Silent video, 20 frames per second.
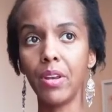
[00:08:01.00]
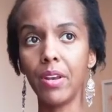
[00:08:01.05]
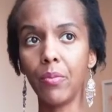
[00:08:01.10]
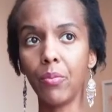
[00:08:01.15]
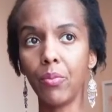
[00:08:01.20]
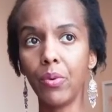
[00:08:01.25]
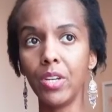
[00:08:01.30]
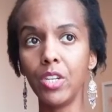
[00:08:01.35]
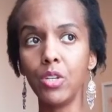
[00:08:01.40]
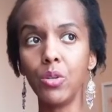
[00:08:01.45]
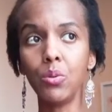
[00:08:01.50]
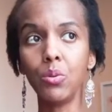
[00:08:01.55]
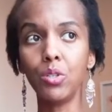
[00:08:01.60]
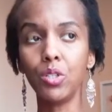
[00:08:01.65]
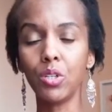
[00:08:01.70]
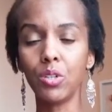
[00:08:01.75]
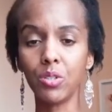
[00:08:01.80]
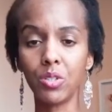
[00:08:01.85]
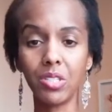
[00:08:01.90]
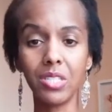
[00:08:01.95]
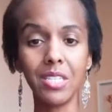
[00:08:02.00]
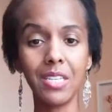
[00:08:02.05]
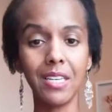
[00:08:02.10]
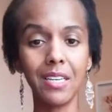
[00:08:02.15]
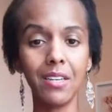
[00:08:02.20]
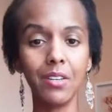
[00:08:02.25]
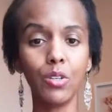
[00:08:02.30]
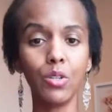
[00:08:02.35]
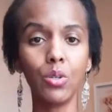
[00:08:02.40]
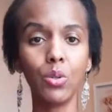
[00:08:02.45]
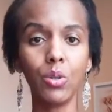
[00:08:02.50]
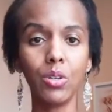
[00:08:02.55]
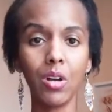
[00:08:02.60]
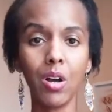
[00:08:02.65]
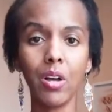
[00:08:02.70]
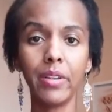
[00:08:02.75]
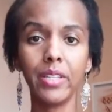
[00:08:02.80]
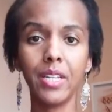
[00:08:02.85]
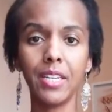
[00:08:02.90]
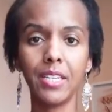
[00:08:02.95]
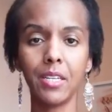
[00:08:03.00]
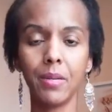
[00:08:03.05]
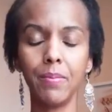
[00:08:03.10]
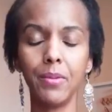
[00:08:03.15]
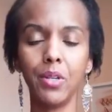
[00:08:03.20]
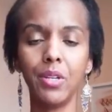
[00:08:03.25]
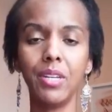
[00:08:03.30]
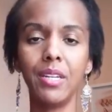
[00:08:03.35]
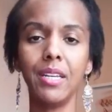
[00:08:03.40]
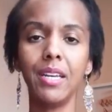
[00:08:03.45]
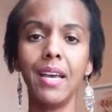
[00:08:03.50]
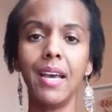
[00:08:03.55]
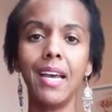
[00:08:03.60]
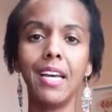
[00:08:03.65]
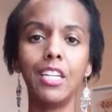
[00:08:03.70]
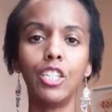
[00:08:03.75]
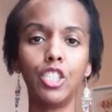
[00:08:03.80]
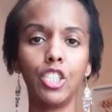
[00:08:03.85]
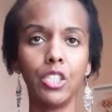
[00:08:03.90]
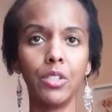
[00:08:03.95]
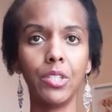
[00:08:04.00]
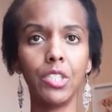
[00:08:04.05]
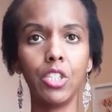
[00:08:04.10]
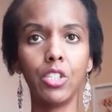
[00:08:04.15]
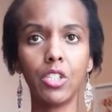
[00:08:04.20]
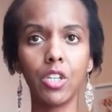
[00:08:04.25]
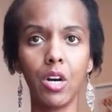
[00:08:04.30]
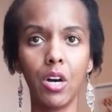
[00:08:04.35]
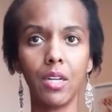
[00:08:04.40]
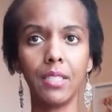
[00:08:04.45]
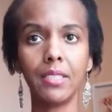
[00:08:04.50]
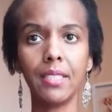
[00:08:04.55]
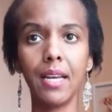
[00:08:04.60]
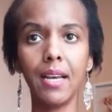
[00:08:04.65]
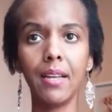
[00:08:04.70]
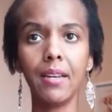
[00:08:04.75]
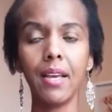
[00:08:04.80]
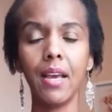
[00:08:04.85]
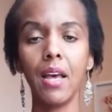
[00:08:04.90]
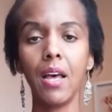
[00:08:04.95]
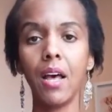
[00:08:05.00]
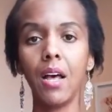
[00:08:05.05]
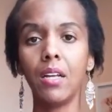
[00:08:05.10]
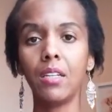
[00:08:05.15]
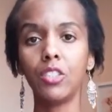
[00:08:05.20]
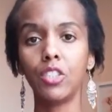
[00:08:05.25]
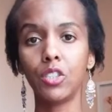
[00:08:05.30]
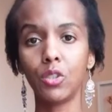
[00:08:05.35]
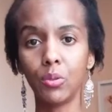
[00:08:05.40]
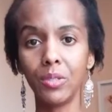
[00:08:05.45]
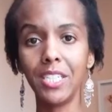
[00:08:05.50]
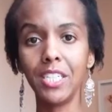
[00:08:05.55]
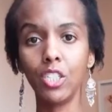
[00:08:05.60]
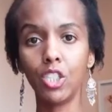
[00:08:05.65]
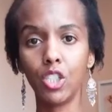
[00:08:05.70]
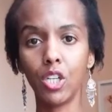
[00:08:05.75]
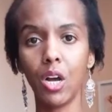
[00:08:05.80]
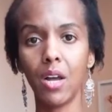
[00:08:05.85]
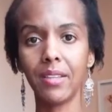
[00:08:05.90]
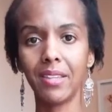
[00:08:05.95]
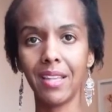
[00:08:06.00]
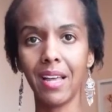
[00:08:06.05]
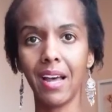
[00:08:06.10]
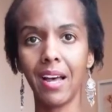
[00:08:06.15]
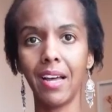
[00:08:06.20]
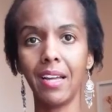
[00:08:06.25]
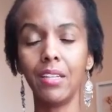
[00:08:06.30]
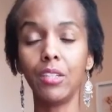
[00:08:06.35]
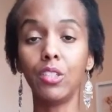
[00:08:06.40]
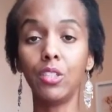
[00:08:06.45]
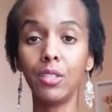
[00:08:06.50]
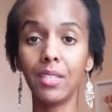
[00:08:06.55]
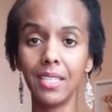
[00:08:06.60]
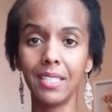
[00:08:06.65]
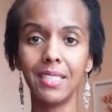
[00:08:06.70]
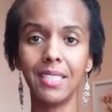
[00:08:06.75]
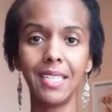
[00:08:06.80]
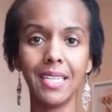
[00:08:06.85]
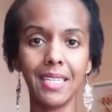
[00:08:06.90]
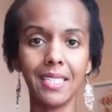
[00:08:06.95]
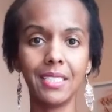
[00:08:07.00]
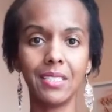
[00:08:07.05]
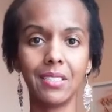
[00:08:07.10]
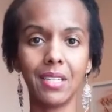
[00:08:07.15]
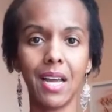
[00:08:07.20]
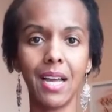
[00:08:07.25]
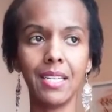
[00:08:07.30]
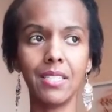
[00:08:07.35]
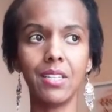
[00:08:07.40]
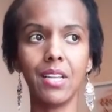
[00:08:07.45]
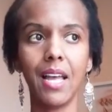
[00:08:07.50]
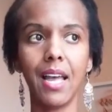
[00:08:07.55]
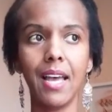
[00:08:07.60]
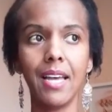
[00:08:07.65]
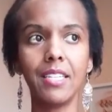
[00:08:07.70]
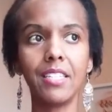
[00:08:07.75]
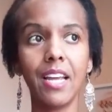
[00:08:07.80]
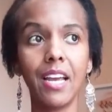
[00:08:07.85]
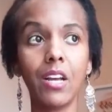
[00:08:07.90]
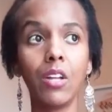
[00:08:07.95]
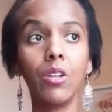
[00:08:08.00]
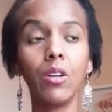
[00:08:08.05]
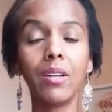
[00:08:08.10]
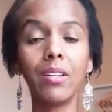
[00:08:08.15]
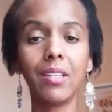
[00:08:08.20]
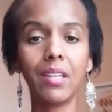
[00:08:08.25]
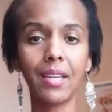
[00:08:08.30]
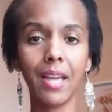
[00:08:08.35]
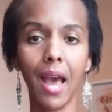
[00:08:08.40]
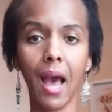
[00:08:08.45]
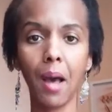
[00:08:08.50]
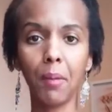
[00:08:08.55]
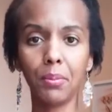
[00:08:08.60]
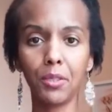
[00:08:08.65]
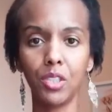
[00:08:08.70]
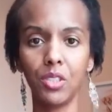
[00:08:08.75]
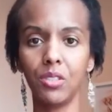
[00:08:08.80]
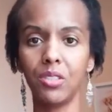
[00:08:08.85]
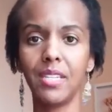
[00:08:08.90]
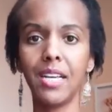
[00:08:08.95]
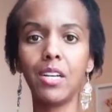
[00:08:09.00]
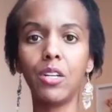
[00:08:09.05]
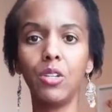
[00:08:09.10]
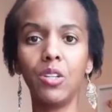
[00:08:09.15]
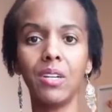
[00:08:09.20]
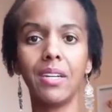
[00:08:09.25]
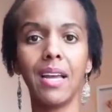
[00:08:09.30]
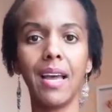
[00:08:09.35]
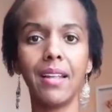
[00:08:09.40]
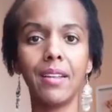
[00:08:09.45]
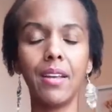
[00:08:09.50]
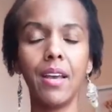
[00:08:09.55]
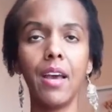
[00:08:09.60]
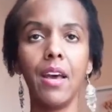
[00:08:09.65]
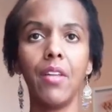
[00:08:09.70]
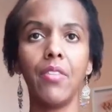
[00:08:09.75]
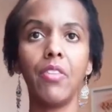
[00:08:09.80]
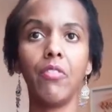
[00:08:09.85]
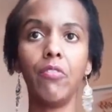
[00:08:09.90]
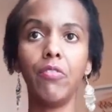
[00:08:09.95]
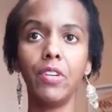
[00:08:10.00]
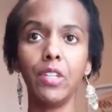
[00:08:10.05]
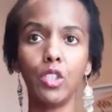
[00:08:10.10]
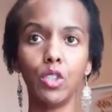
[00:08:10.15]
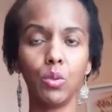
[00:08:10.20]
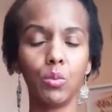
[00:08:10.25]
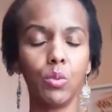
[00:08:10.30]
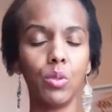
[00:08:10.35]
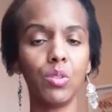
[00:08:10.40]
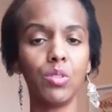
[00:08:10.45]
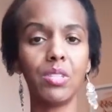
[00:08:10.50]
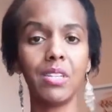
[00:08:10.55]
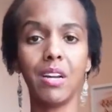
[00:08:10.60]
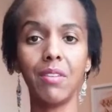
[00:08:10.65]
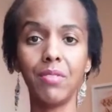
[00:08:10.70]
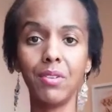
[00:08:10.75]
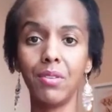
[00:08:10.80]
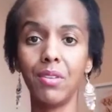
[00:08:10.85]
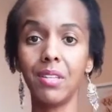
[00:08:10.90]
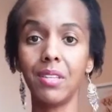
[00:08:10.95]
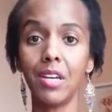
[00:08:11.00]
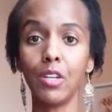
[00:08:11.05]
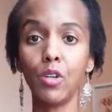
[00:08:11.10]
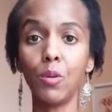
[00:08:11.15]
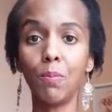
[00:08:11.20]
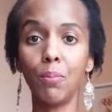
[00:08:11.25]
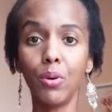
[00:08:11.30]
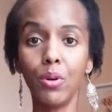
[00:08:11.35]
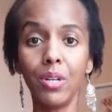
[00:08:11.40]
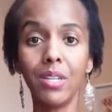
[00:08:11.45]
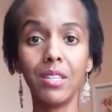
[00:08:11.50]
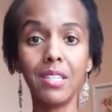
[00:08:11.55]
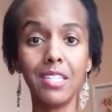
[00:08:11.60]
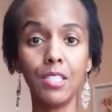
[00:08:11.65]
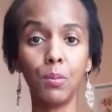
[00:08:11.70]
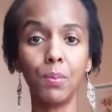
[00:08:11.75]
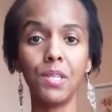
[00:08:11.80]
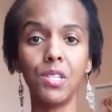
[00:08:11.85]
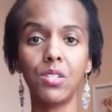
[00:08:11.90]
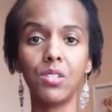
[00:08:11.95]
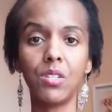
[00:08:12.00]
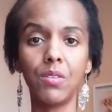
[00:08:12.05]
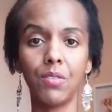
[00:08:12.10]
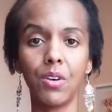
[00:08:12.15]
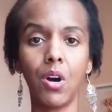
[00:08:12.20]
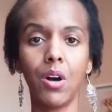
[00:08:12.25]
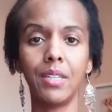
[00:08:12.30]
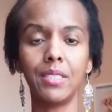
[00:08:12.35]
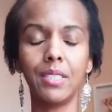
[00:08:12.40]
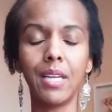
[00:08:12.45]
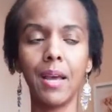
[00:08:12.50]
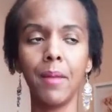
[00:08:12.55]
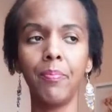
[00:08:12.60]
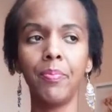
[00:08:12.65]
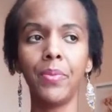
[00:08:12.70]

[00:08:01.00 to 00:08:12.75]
when you start seeing your online community sharing your content, screenshot that, look at the insights, and take a look at the captions, take a look at the visuals and everything that you put in these pieces of content,